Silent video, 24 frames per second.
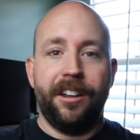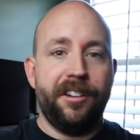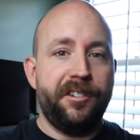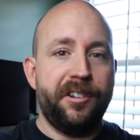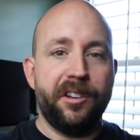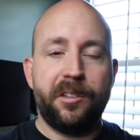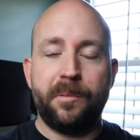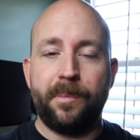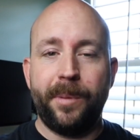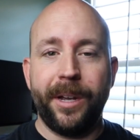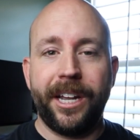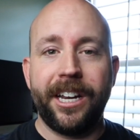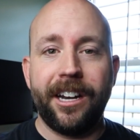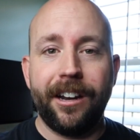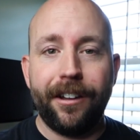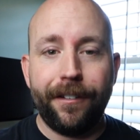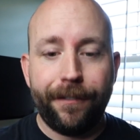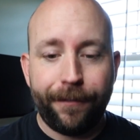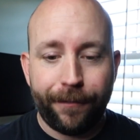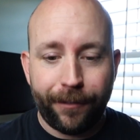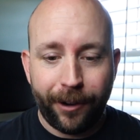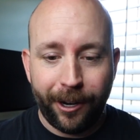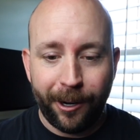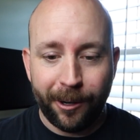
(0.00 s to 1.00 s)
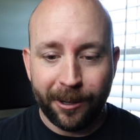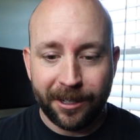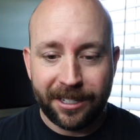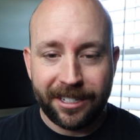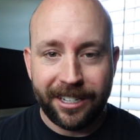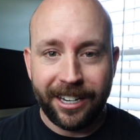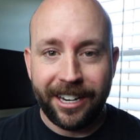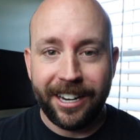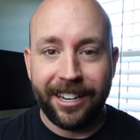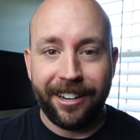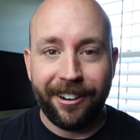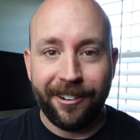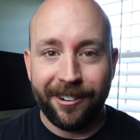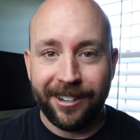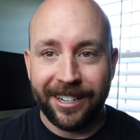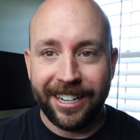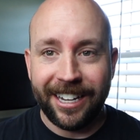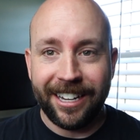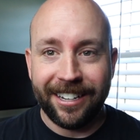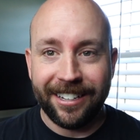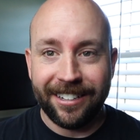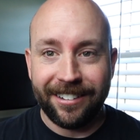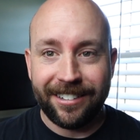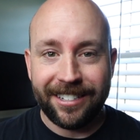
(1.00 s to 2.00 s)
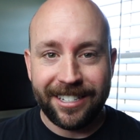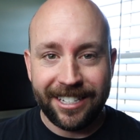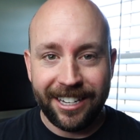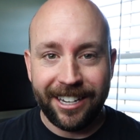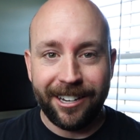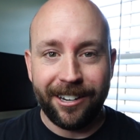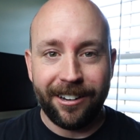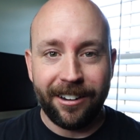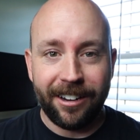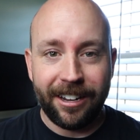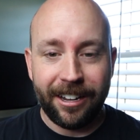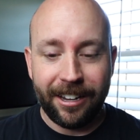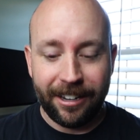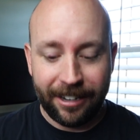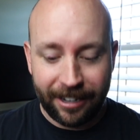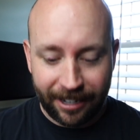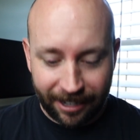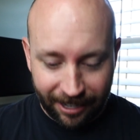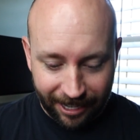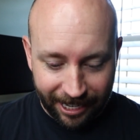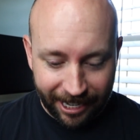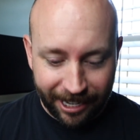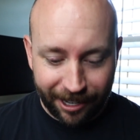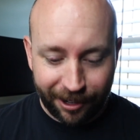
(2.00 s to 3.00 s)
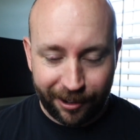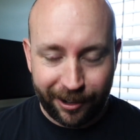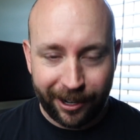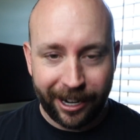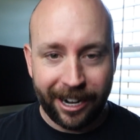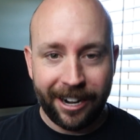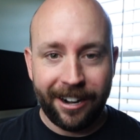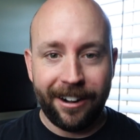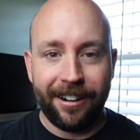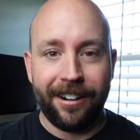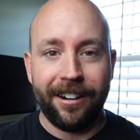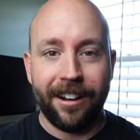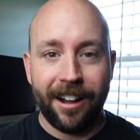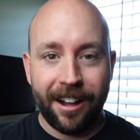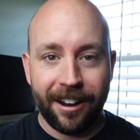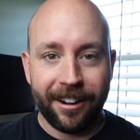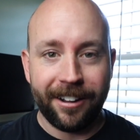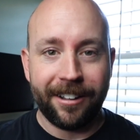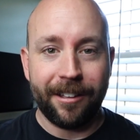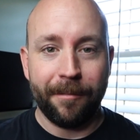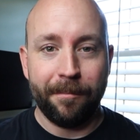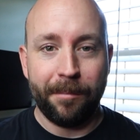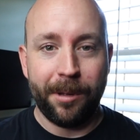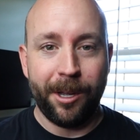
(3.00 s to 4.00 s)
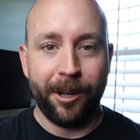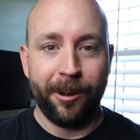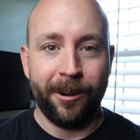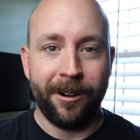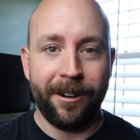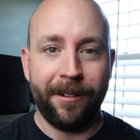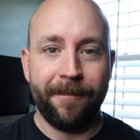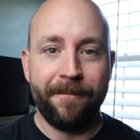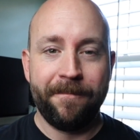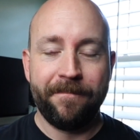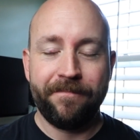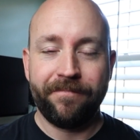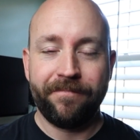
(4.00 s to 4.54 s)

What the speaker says: just big enough for you to sit at your desk, sit in a chair on a computer.